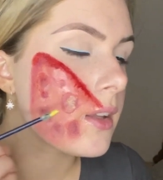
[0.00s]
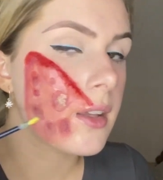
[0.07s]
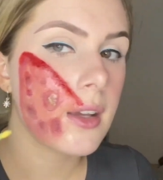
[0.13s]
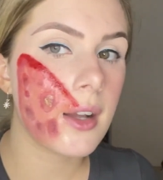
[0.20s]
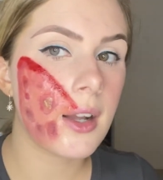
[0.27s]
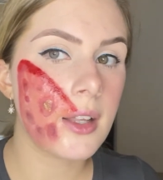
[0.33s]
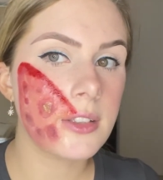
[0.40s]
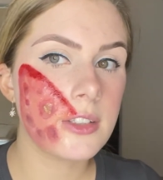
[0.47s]

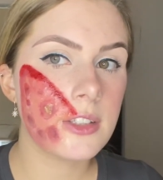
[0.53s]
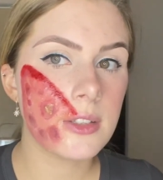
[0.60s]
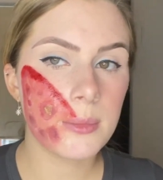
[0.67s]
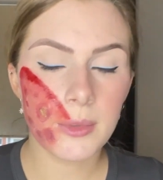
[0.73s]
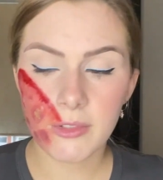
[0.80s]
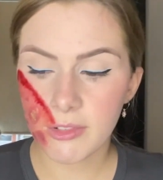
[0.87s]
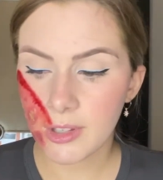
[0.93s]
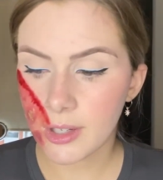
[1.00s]
add some
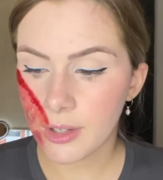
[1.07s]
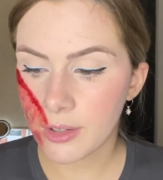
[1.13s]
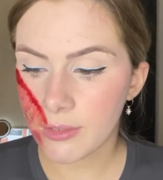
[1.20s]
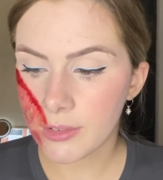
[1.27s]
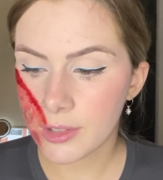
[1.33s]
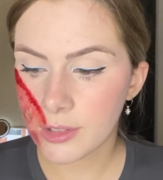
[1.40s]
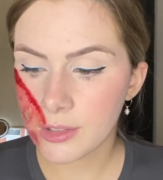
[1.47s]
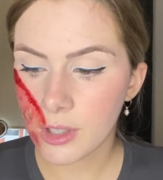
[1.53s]
of that over
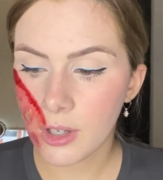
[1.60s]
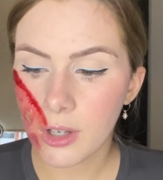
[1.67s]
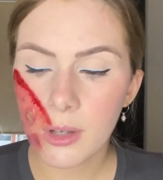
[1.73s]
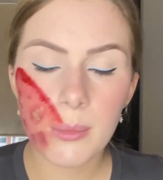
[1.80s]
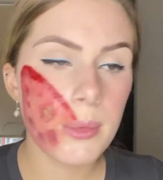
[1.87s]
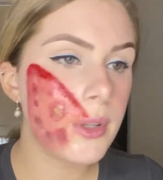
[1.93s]
the top